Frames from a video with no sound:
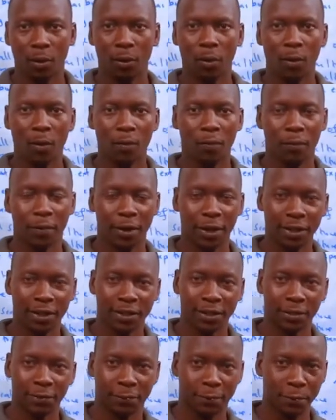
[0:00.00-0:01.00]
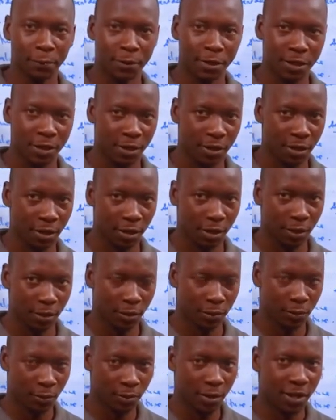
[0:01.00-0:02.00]
of getting food,
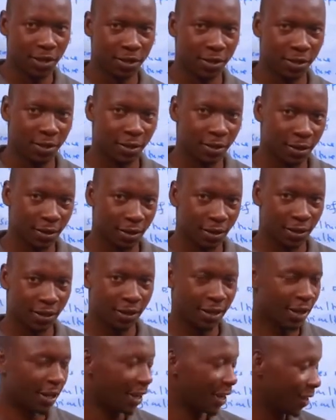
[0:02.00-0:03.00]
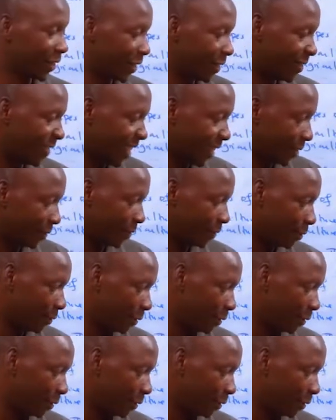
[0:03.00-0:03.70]
so that they can survive